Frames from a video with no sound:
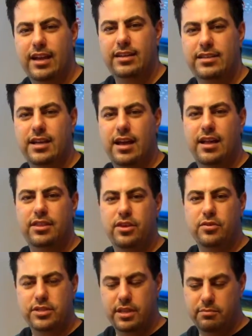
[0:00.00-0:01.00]
and
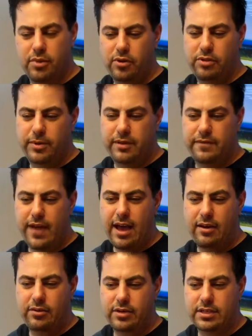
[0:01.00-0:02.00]
those can both be
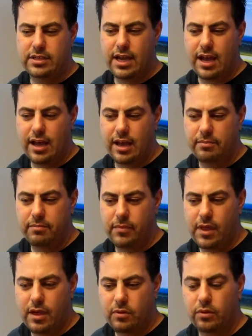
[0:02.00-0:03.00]
found,
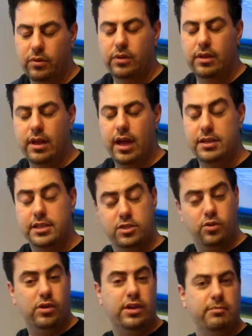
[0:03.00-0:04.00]

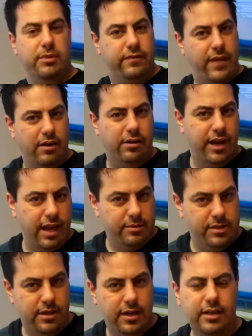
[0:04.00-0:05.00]
Discord can be found on
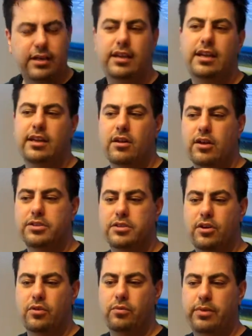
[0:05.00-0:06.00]
Amazon. It can
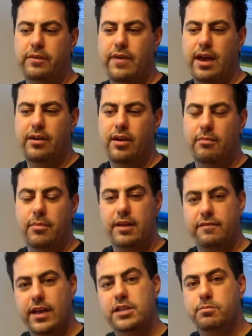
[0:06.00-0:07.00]
also be found on my
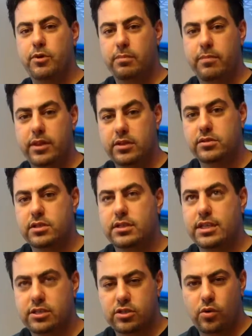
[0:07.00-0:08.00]
Facebook. There's
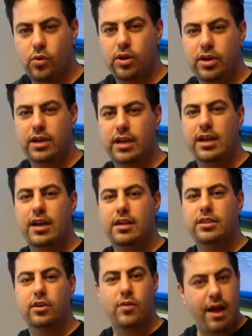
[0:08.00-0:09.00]
Discord,
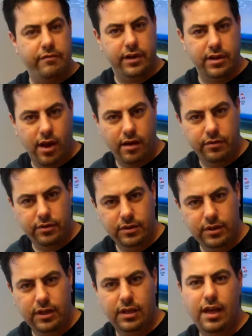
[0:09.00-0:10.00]
the graphic
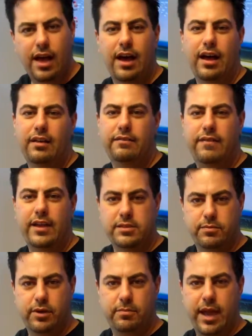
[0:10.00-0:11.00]
novel,
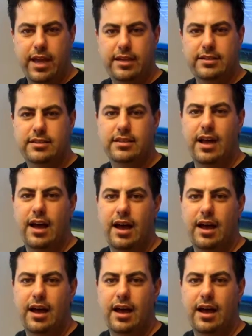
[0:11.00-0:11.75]
Facebook page.